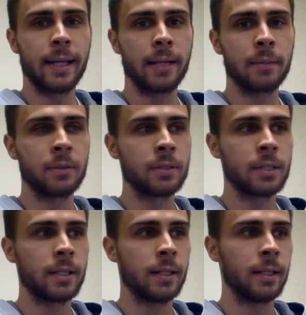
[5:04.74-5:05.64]
animals
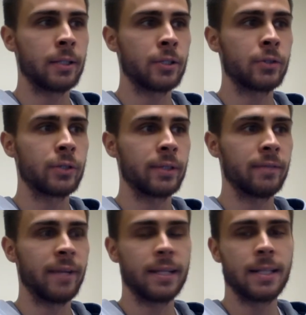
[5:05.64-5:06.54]
and is usually
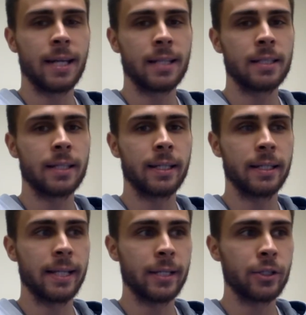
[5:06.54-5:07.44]
fantastic in
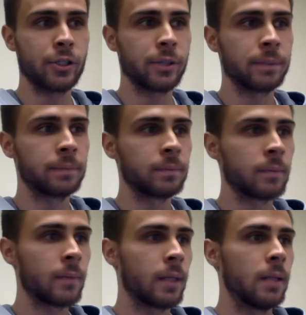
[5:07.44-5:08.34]
nature.
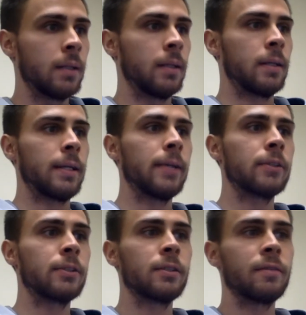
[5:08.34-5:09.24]

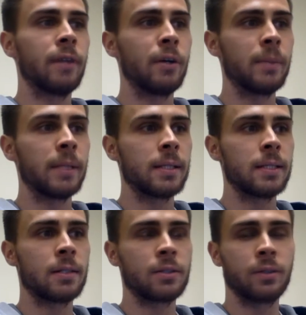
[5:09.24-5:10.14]
Character development is
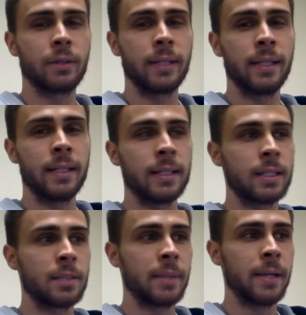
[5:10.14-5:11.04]
also lean and
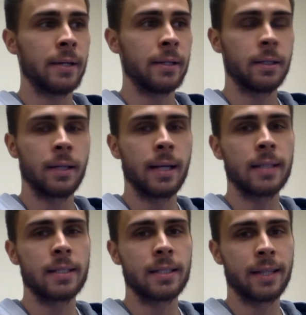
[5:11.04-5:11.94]
spare,
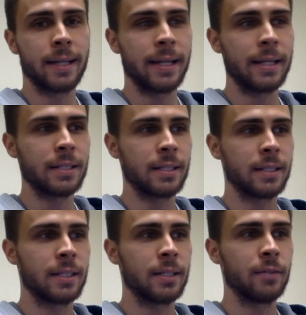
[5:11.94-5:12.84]
as is the case in
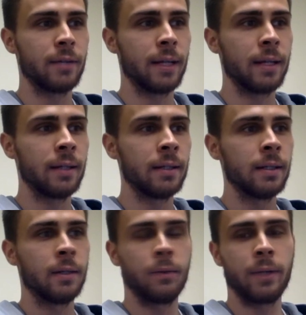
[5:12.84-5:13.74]
Cinderella.
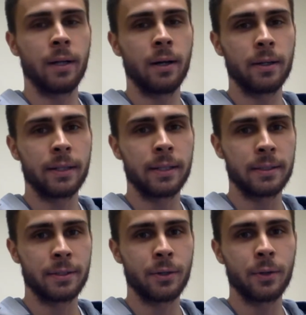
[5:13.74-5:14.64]
We are hardly
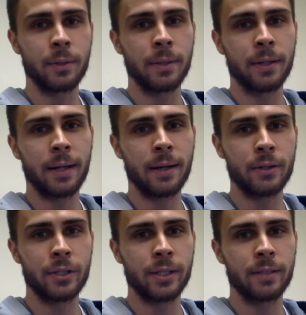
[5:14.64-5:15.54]
told about how
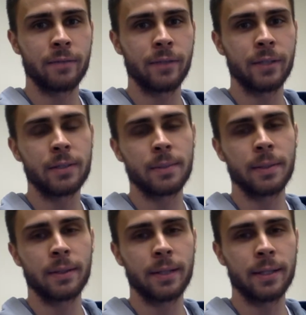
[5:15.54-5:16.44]
she feels
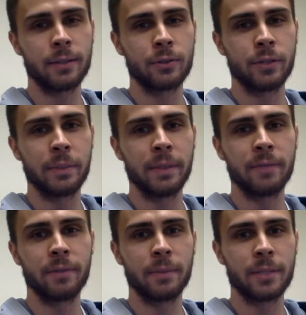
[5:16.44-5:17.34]
about the ill treatment
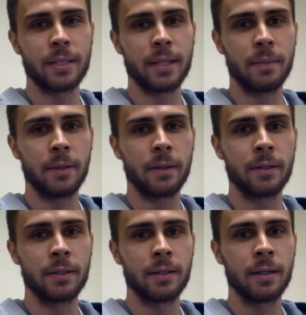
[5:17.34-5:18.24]
from her
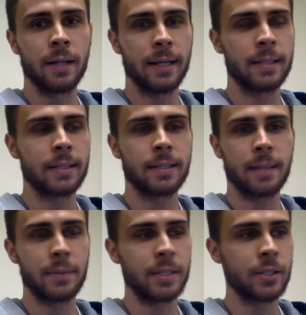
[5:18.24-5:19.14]
stepmother and
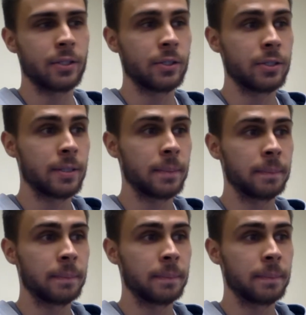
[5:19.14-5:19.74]
stepsisters,